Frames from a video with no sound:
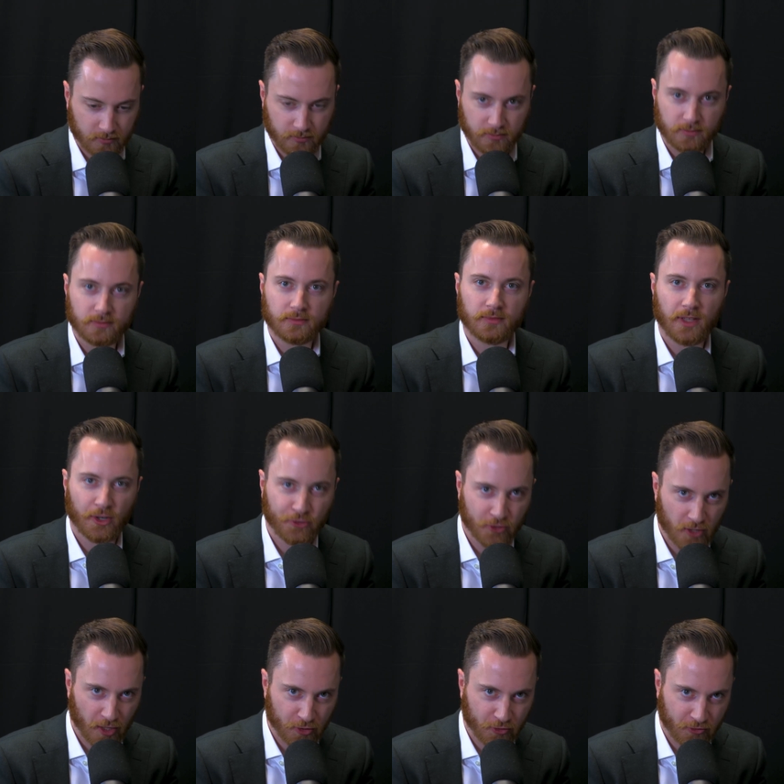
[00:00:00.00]
Wow, there's
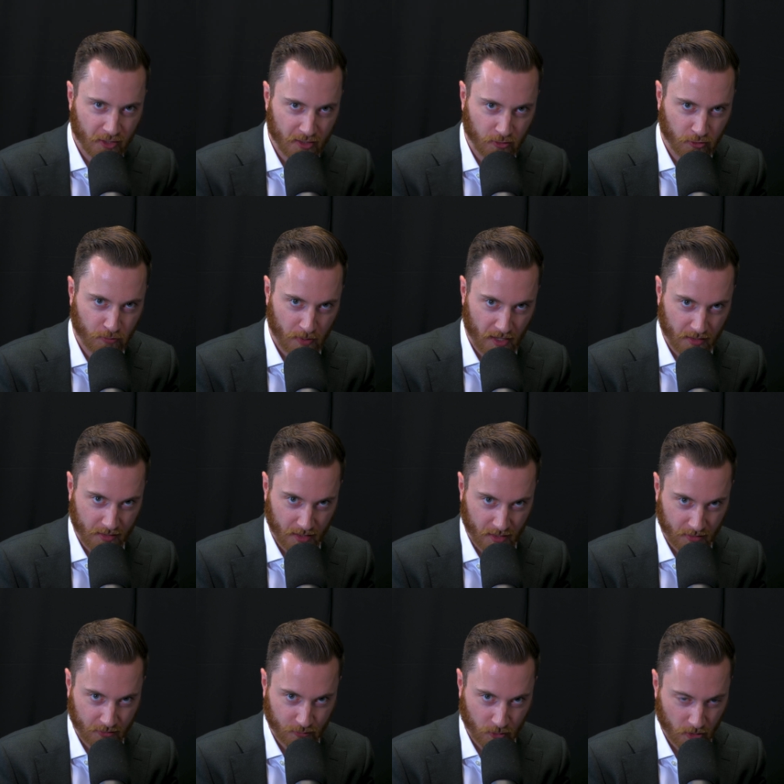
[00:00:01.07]
another St. Louis
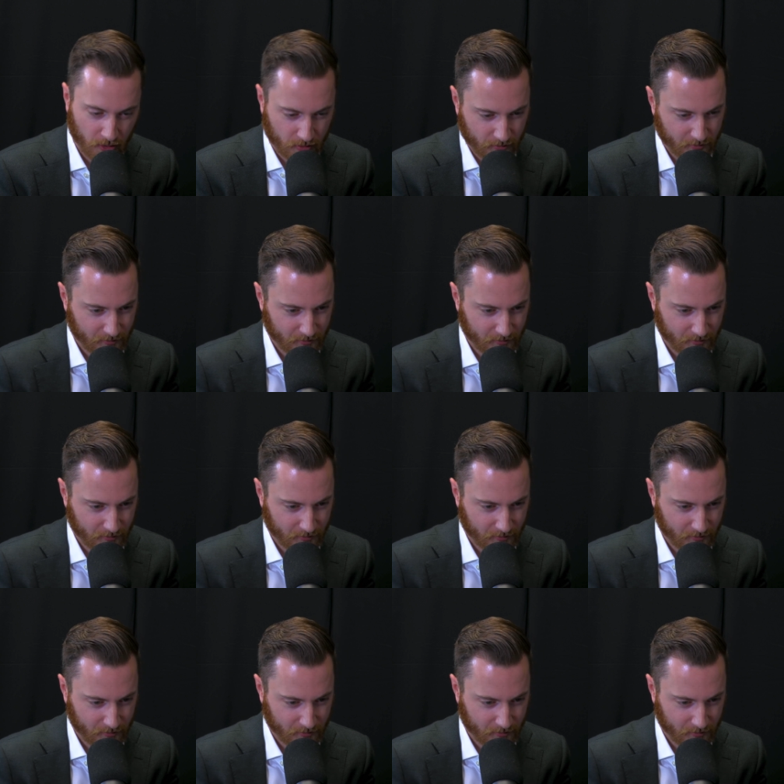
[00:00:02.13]
podcast for you.